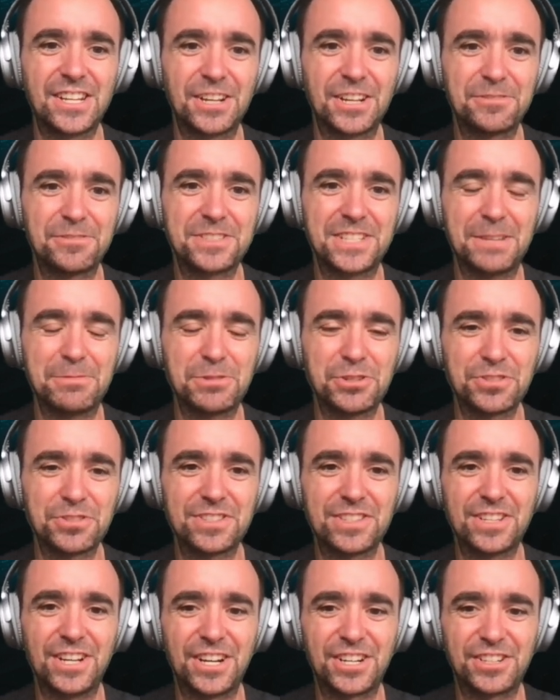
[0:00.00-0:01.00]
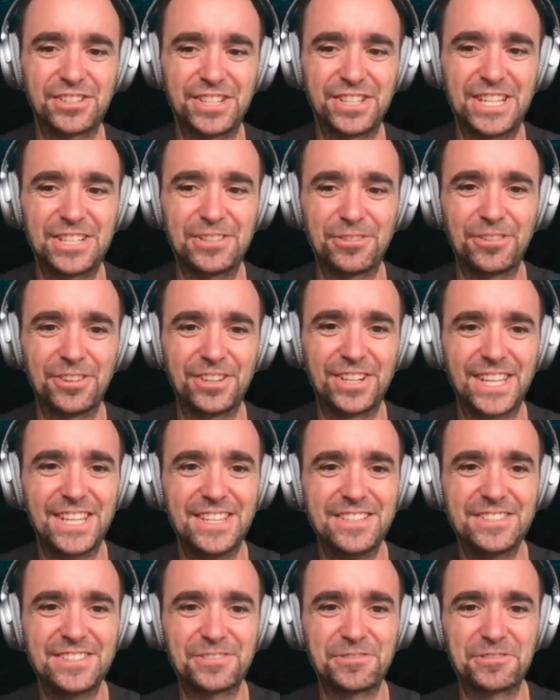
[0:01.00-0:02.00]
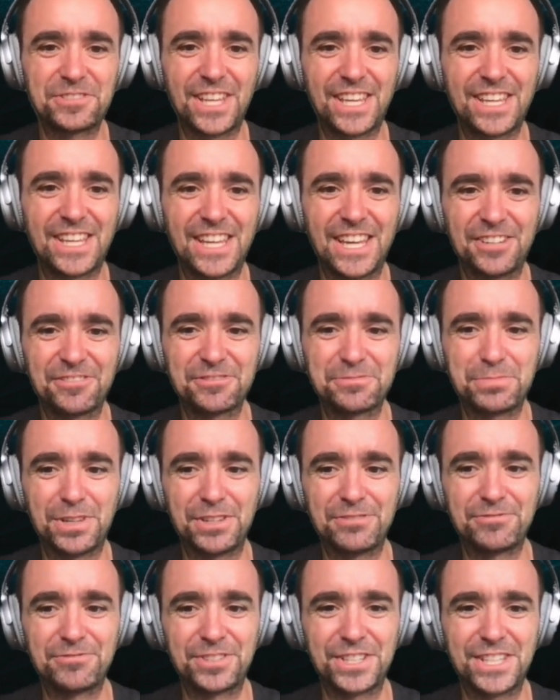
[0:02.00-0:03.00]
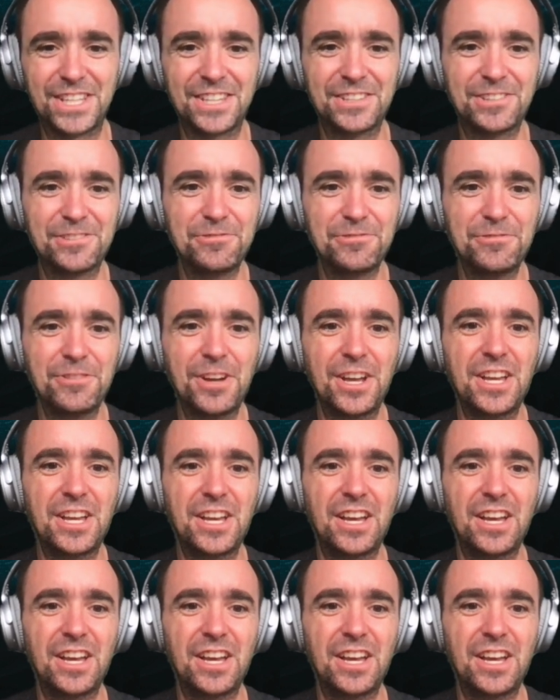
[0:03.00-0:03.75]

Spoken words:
Now, snapshots are read-only, so they cannot be written to,